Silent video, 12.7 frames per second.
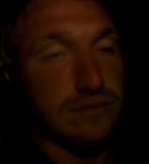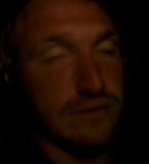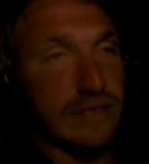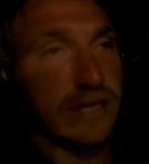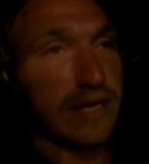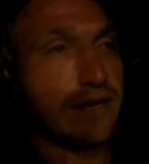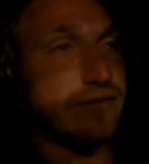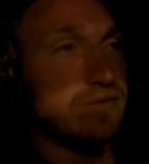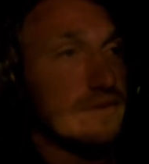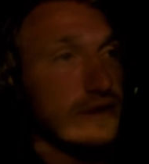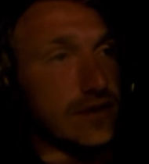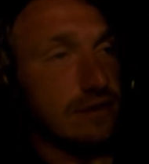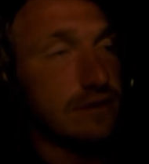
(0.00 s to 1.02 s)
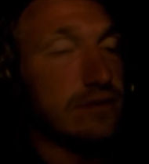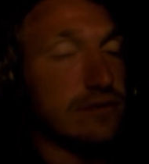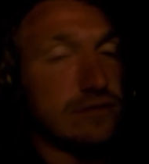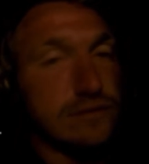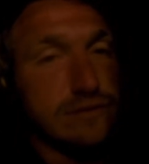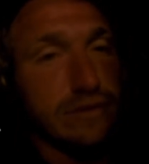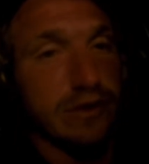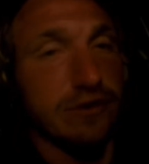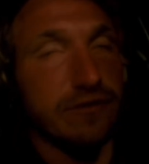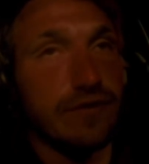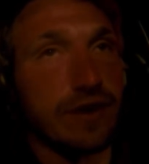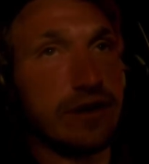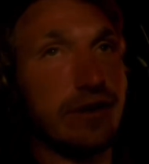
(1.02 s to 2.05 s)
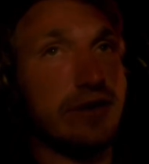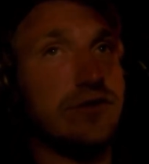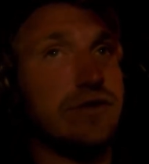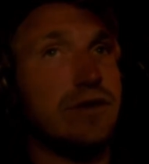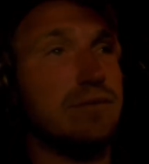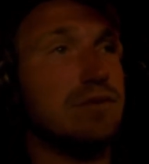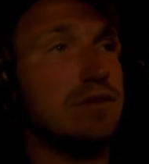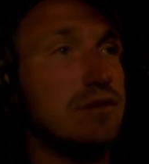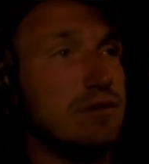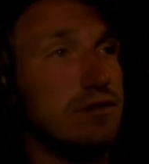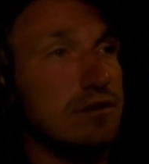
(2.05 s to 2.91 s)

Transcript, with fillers: Get after it. You know, follow your dreams.